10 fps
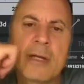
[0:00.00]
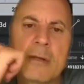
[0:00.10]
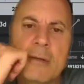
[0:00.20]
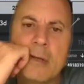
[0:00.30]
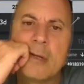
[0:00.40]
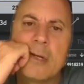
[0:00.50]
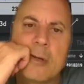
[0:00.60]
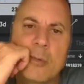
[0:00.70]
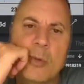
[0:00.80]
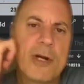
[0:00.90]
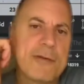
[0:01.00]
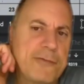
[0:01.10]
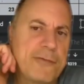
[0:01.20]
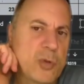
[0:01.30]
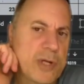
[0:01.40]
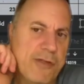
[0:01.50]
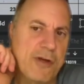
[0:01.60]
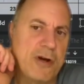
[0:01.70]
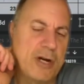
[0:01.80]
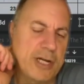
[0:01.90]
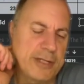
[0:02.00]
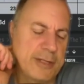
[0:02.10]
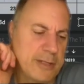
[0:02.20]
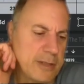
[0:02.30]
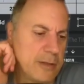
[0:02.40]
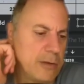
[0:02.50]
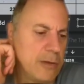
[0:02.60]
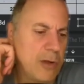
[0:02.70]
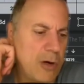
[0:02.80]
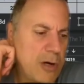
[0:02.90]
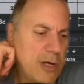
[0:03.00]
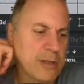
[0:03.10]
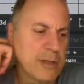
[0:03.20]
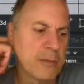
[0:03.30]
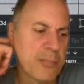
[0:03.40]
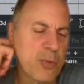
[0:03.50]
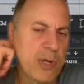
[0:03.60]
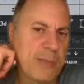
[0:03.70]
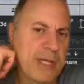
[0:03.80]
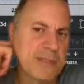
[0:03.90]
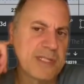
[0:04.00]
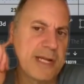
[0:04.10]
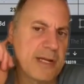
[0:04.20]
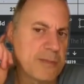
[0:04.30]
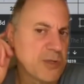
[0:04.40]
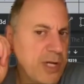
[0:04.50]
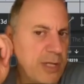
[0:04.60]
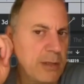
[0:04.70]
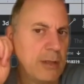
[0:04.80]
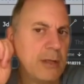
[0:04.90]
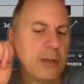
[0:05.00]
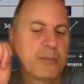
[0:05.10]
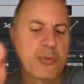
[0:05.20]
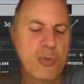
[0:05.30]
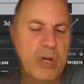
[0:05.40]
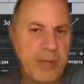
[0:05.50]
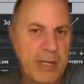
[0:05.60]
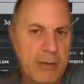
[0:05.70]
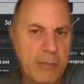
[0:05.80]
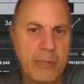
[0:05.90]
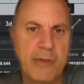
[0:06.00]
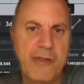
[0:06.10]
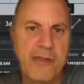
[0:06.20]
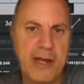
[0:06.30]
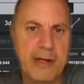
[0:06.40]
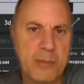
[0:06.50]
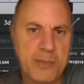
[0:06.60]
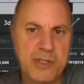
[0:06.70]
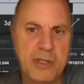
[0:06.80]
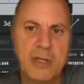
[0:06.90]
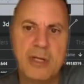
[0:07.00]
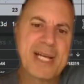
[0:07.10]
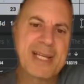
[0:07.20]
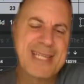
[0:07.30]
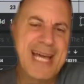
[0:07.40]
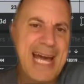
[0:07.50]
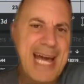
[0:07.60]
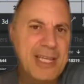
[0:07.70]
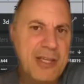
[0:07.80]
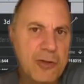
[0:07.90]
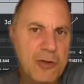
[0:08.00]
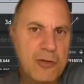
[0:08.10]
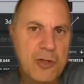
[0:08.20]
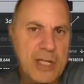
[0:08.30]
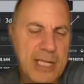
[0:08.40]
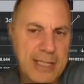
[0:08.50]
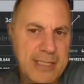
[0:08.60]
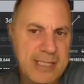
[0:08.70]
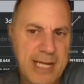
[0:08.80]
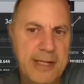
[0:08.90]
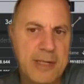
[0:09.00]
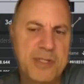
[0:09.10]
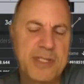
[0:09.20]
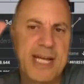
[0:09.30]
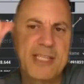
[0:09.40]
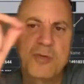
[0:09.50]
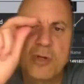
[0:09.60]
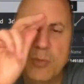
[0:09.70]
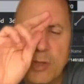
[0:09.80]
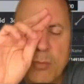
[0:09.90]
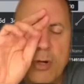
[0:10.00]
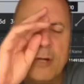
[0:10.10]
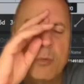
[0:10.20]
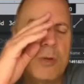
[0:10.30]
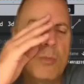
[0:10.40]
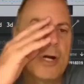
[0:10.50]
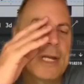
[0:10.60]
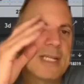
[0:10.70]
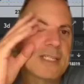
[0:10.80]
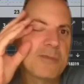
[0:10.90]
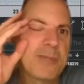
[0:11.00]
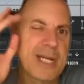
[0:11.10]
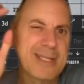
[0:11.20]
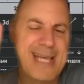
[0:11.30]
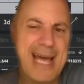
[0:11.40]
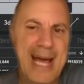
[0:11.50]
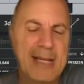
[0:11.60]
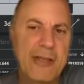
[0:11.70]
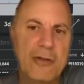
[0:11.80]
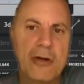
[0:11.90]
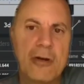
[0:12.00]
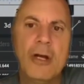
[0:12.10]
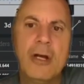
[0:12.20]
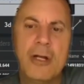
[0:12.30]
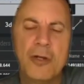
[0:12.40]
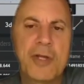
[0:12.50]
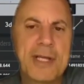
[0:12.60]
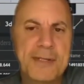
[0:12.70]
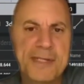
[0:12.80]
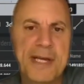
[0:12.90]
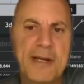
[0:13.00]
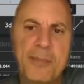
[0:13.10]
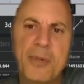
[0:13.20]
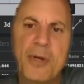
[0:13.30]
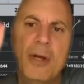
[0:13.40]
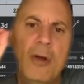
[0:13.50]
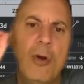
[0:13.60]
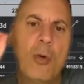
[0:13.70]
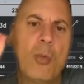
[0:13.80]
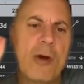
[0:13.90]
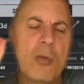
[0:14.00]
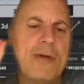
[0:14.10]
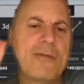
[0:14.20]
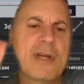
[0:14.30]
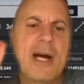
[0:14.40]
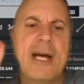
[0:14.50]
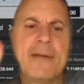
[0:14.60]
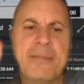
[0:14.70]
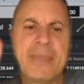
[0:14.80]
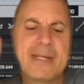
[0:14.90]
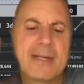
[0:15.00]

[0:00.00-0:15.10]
right? We want to focus on long premium setups, right? Premium setups, spectacular looking setups. That's what we want. We want a spectacular looking setup where we've got